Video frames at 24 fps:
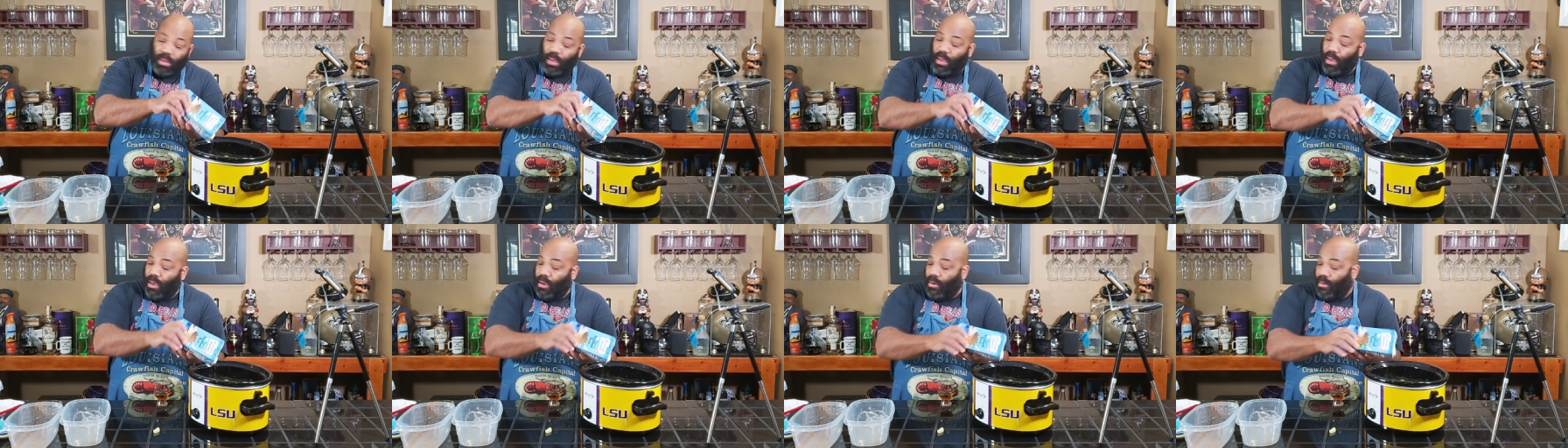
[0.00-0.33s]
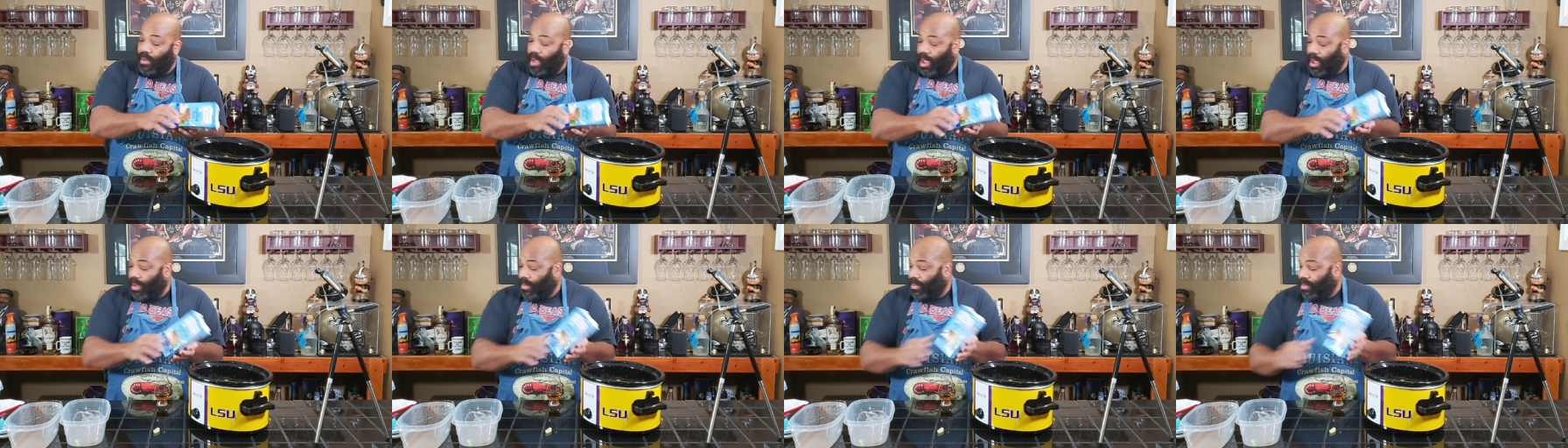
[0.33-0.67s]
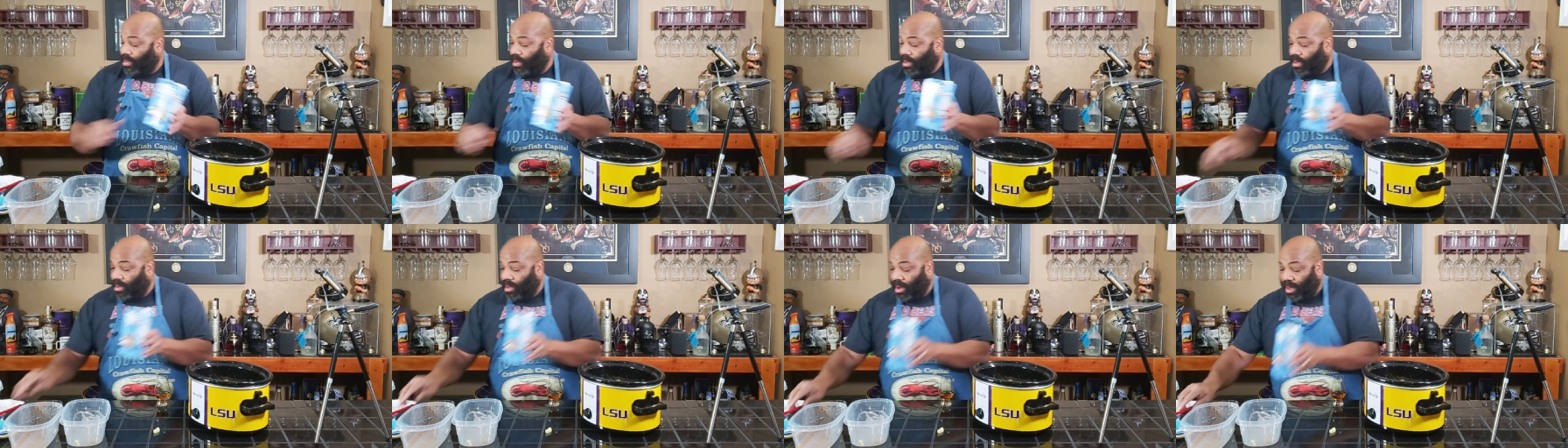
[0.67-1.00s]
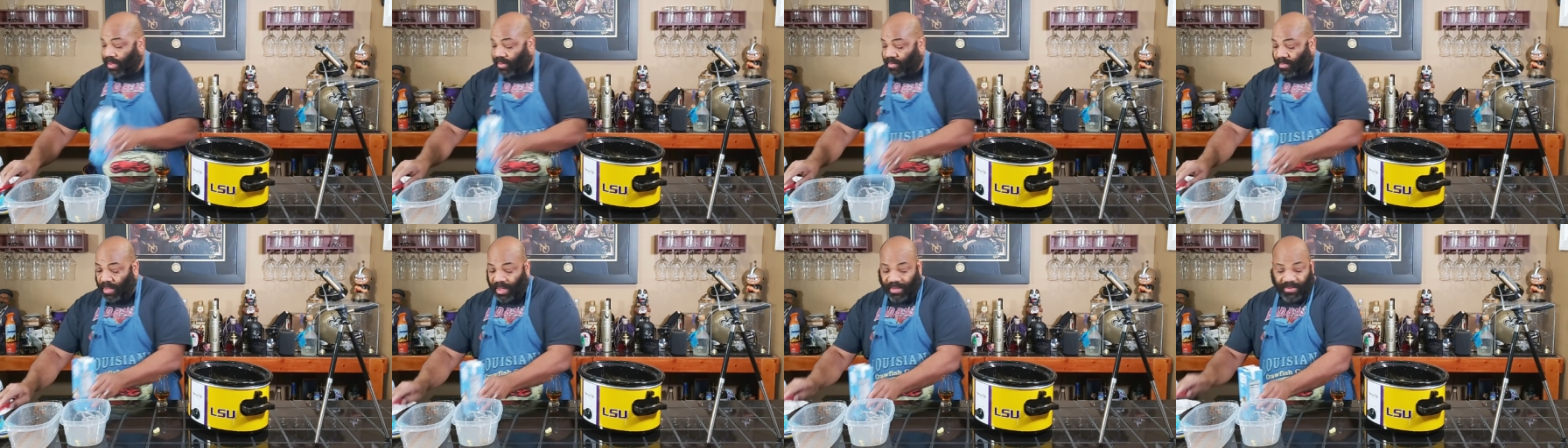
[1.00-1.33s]
All right. So
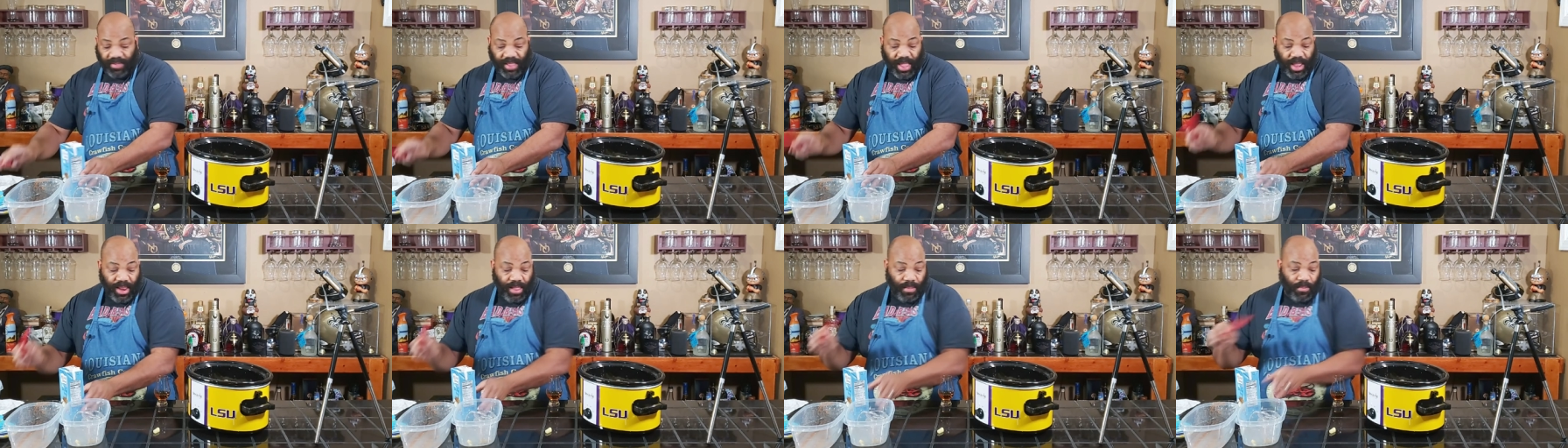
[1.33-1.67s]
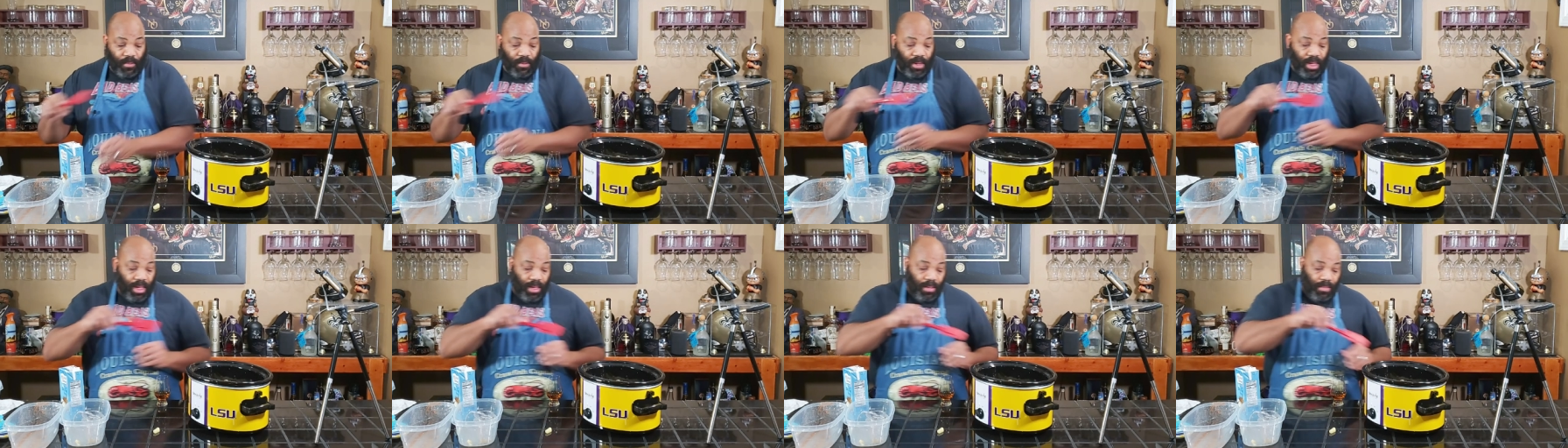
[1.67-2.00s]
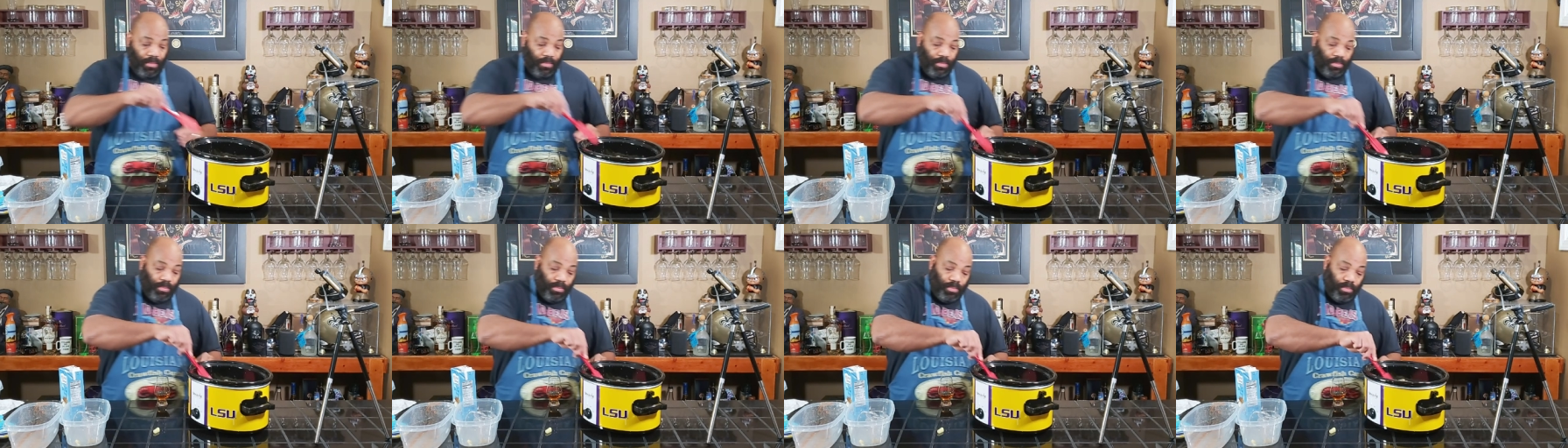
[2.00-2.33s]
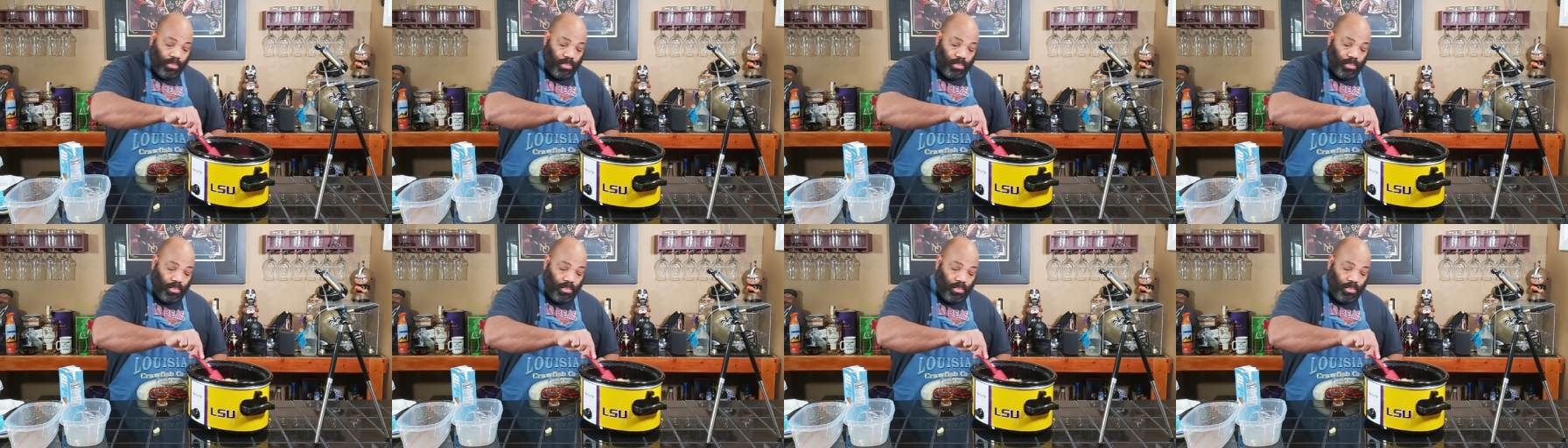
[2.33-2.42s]
let's mix that up well.